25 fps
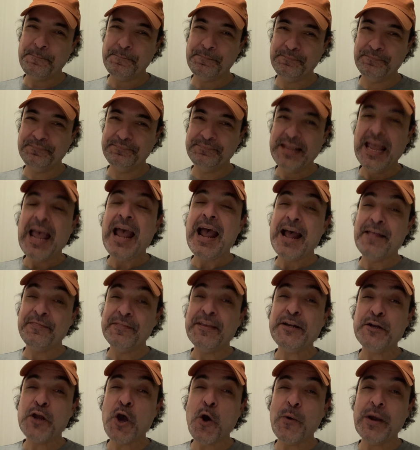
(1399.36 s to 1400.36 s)
and
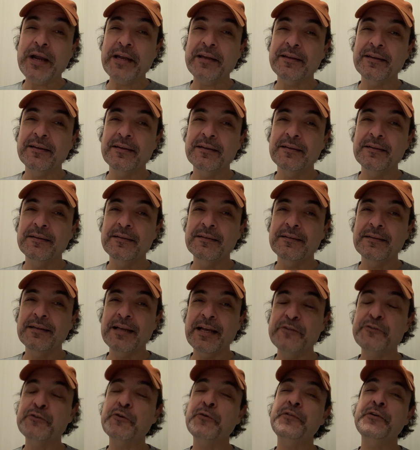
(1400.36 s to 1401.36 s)
they know it.
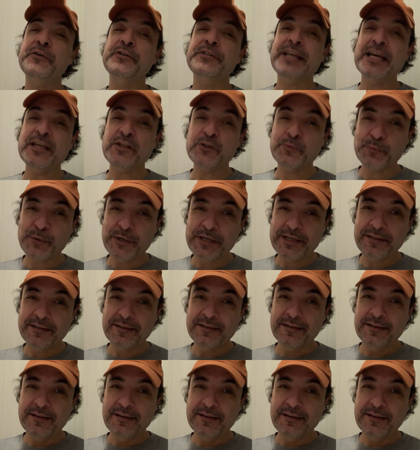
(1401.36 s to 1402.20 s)
And so they're desperate,